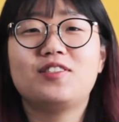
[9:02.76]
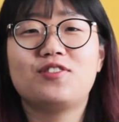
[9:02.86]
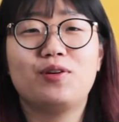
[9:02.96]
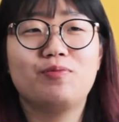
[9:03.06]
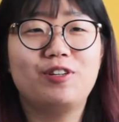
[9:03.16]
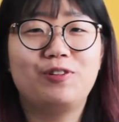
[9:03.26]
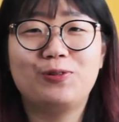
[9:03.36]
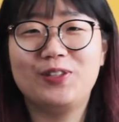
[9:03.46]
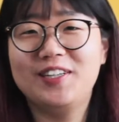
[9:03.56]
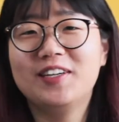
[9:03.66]
stopped
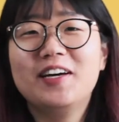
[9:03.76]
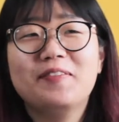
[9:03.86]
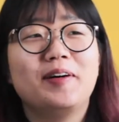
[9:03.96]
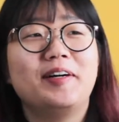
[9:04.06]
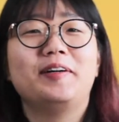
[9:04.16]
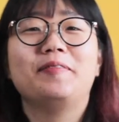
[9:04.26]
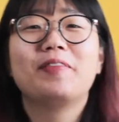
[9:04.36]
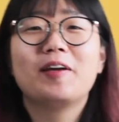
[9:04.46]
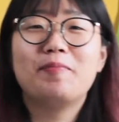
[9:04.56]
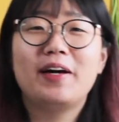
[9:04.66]
recording, but
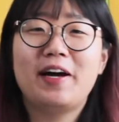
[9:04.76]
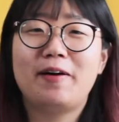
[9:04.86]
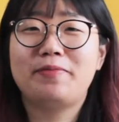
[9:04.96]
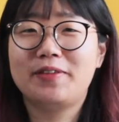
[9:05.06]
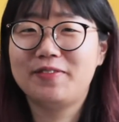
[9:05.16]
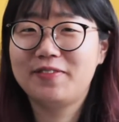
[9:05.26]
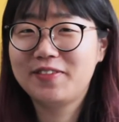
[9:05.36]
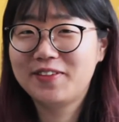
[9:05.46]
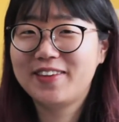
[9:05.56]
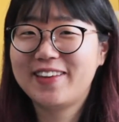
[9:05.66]
it might happen
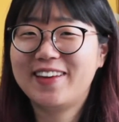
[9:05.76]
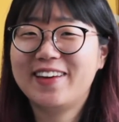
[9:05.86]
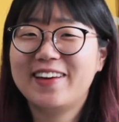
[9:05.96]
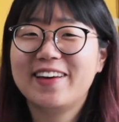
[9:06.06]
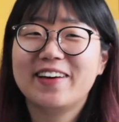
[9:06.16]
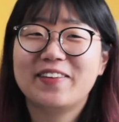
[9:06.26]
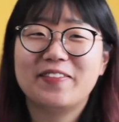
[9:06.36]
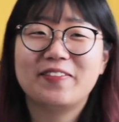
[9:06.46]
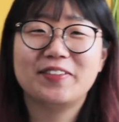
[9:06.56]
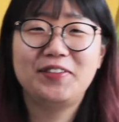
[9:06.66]

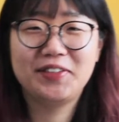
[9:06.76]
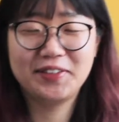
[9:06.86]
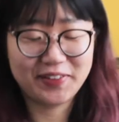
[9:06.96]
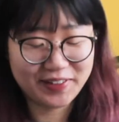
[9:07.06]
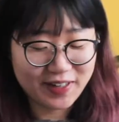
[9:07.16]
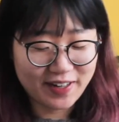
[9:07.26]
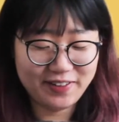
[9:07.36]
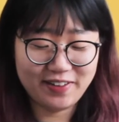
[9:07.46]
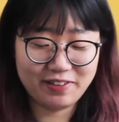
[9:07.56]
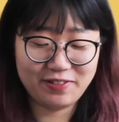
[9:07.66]
once in a while. I
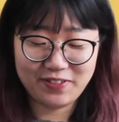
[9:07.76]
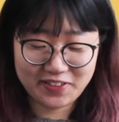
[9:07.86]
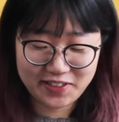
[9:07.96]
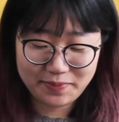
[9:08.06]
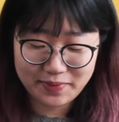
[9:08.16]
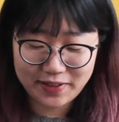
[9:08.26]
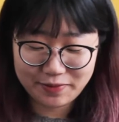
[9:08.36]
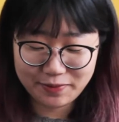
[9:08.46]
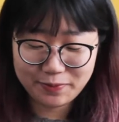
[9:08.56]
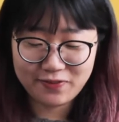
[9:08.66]
don't know how to fix it, but
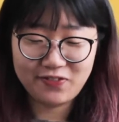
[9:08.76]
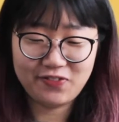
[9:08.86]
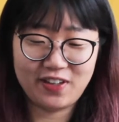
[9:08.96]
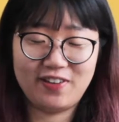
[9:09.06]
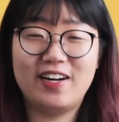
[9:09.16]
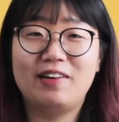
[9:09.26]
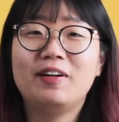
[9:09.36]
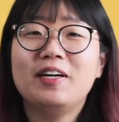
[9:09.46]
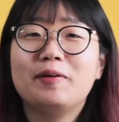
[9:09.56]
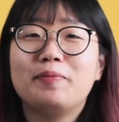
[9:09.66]
I'll figure out.
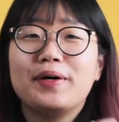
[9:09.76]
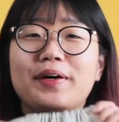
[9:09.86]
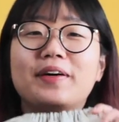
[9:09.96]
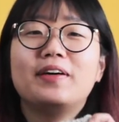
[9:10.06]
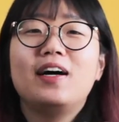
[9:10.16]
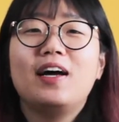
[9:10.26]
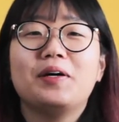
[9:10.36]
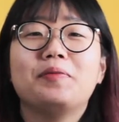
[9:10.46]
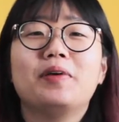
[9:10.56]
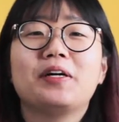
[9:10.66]
But
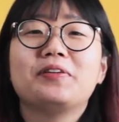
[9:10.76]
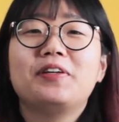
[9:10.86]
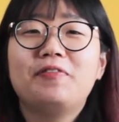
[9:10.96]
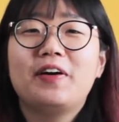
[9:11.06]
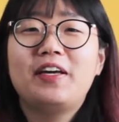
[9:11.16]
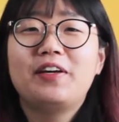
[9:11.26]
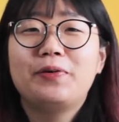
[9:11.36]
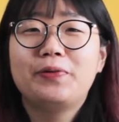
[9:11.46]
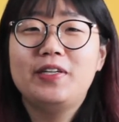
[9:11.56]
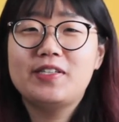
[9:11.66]
I don't know if I can
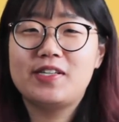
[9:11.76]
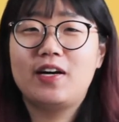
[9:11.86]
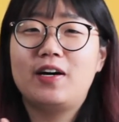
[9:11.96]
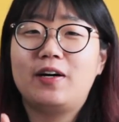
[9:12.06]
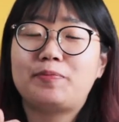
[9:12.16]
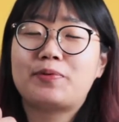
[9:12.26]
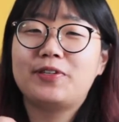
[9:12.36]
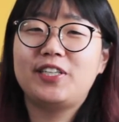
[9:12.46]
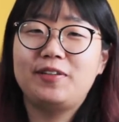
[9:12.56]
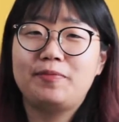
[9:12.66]
call this a
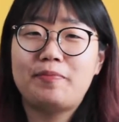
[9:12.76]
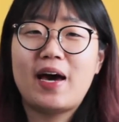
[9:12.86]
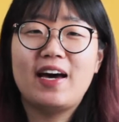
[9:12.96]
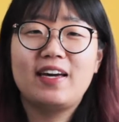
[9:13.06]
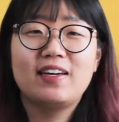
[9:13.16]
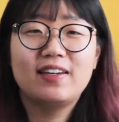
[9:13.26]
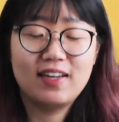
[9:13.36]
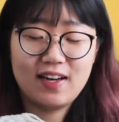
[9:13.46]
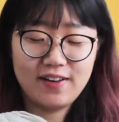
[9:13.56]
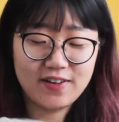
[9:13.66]
project bag.
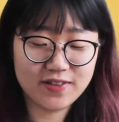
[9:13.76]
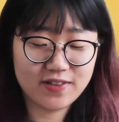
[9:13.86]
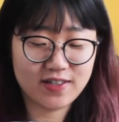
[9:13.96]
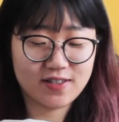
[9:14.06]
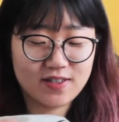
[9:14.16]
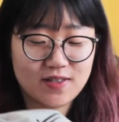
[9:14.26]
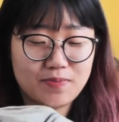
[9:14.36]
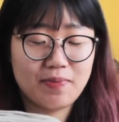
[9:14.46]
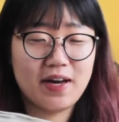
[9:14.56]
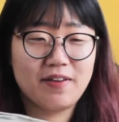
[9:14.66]
I got this
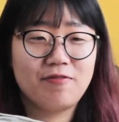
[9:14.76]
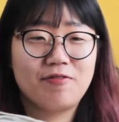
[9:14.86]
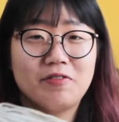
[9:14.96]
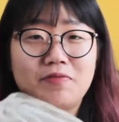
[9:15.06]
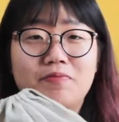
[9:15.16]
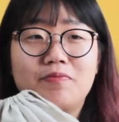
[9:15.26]
bag from